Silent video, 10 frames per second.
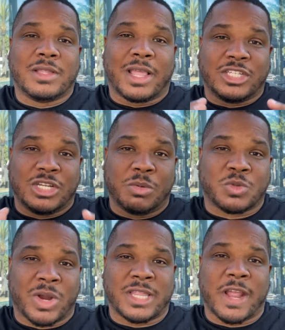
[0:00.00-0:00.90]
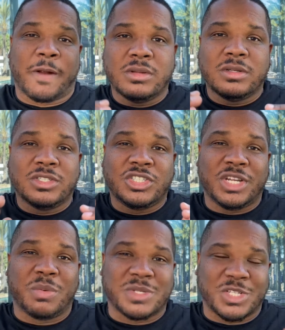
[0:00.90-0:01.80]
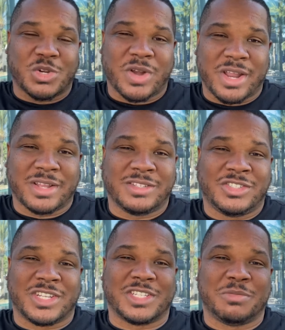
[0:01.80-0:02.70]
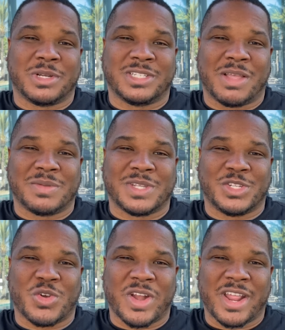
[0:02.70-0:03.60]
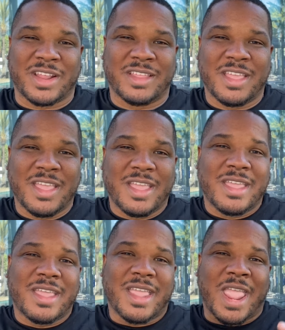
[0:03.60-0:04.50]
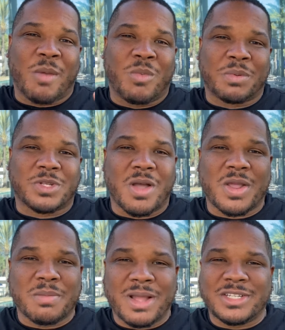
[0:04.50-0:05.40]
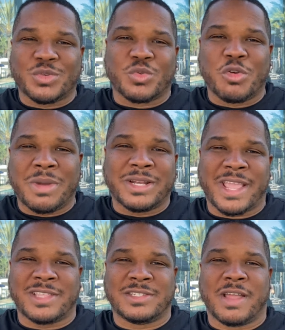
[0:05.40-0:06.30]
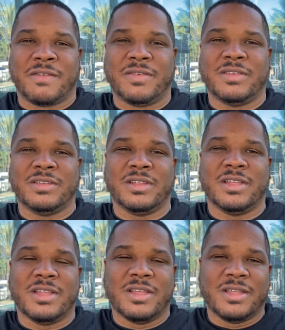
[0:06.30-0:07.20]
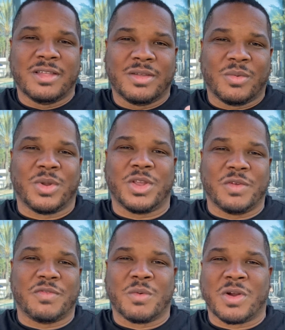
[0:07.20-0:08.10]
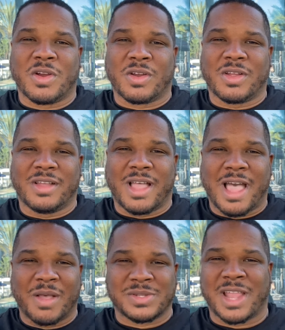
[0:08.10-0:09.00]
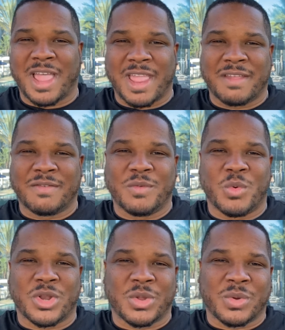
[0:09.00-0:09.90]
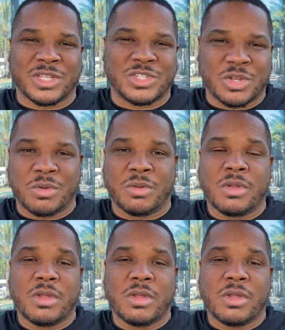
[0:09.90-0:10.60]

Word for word: Like she was right there. She was enjoying it just as much as I was enjoying it. And we were talking about just real mundane stuff what do you do for work? How's life? What are you into?